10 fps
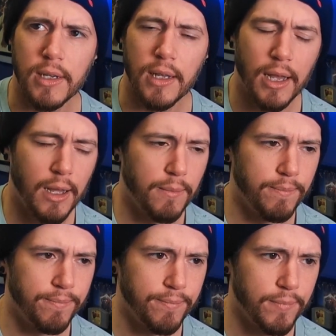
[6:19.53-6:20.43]

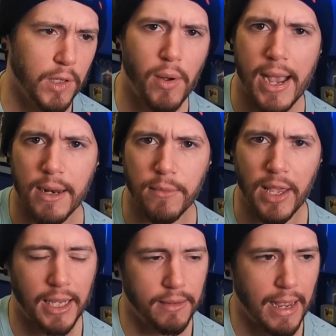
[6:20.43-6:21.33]
you know, items,
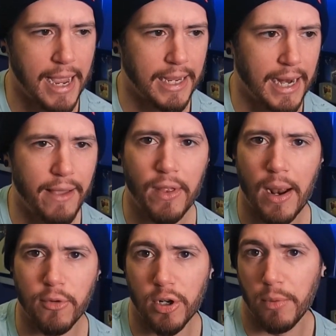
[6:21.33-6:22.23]
I can have that
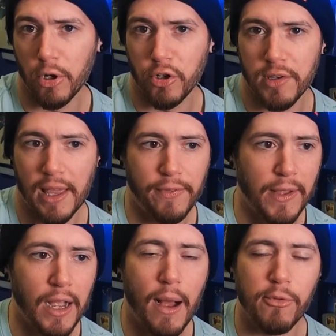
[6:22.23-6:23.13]
option to purchase. I
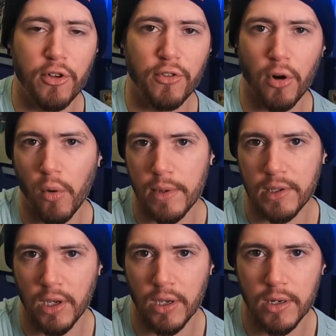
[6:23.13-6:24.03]
think options are always
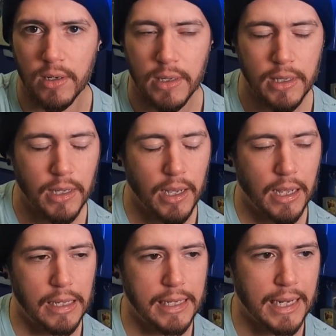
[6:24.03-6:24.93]
good
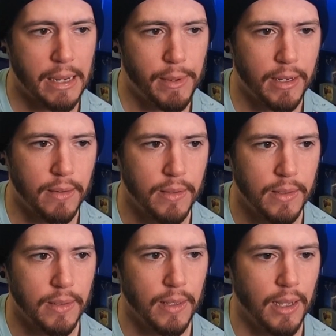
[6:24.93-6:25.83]
in gaming.
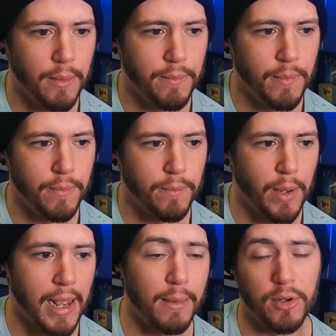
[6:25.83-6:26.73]

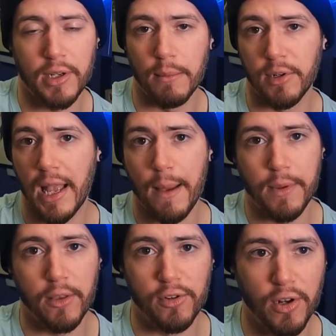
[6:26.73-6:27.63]
But I'm just
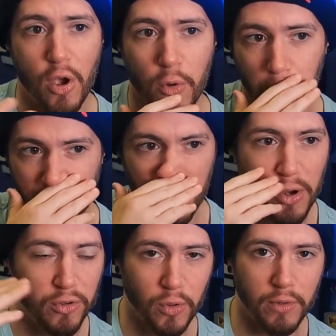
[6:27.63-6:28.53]
happy there's
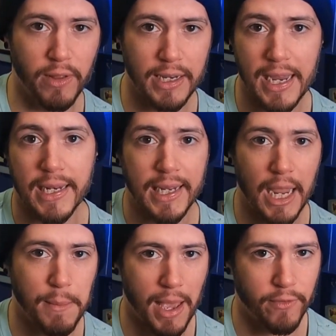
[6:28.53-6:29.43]
no sort of like
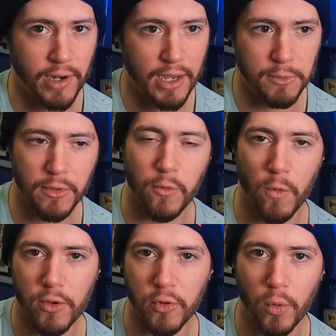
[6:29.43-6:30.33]
in-game advertisement for
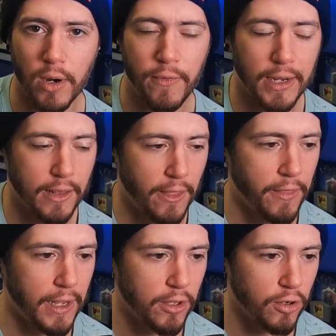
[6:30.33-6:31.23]
the store. I think
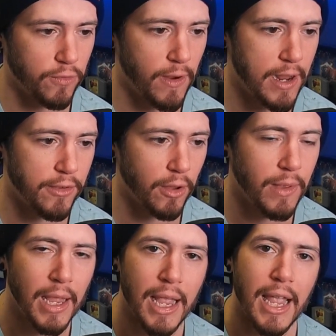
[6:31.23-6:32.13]
it's just fine. So
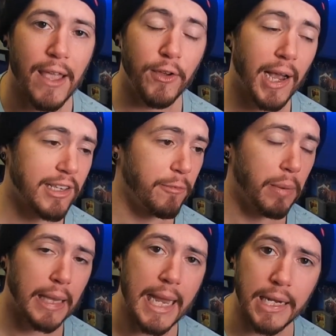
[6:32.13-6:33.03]
if you guys have
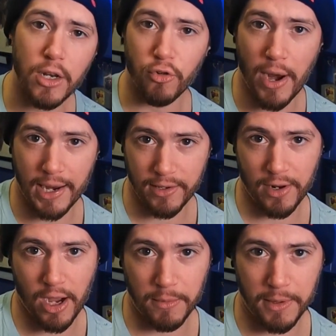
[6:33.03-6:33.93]
played Dragon's
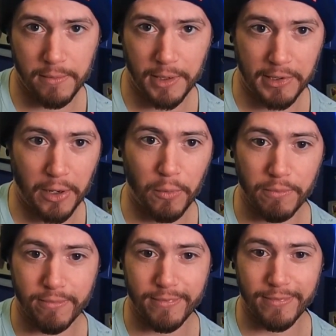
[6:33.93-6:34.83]
Dogma, because I don't
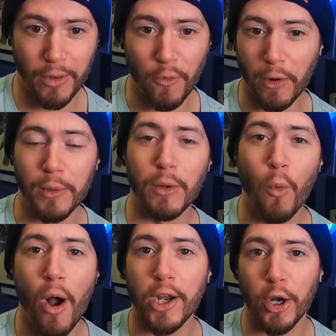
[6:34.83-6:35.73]
know if I really
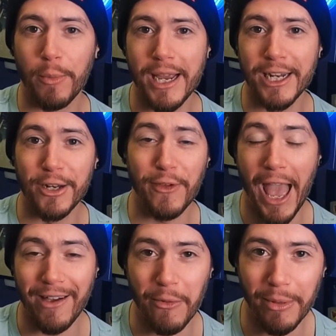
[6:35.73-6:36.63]
want your opinion if you
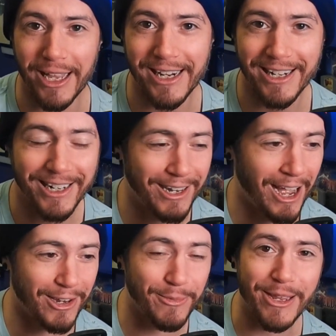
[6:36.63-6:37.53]
haven't played it,
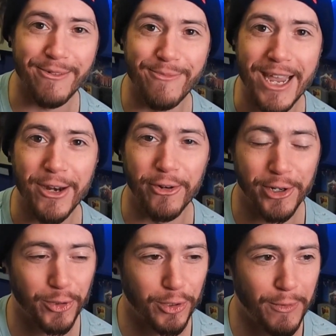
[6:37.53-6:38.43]
not to be mean or
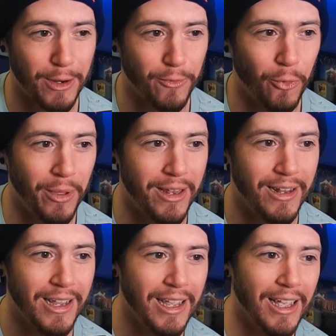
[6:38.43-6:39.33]
disrespectful, but
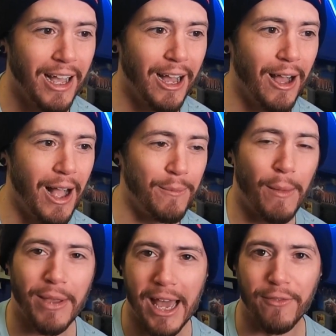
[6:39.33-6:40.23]

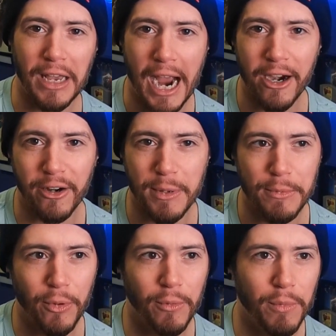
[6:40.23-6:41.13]
I'm kind of tired of
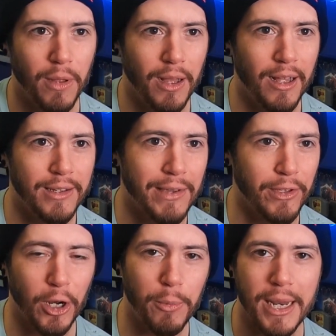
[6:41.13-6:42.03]
people giving
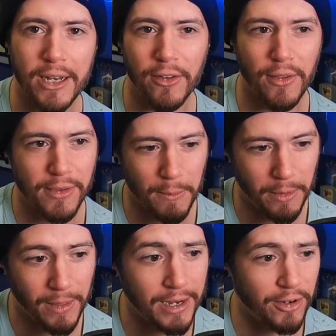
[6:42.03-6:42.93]
their opinions on
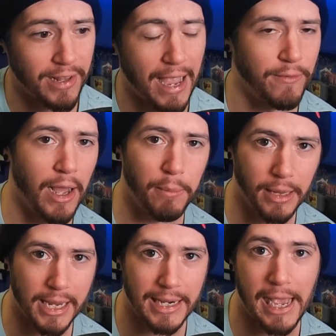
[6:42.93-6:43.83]
something they just have not
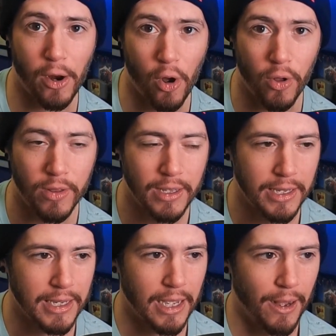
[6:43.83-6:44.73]
played at all.
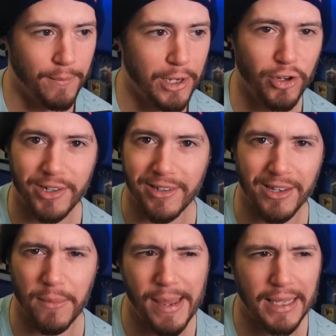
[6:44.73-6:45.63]
It just
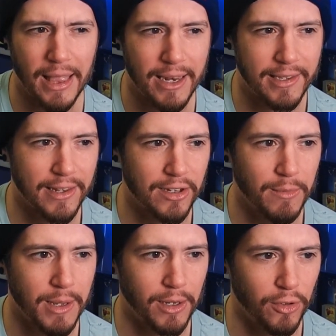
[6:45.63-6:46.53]
doesn't make a lot of sense to
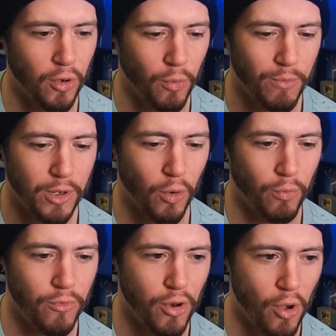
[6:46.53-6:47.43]
me, because you don't
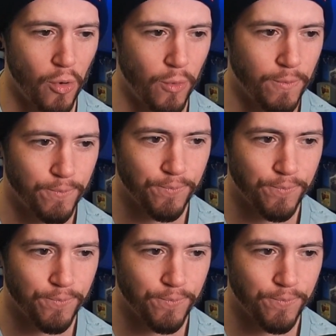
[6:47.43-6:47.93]
know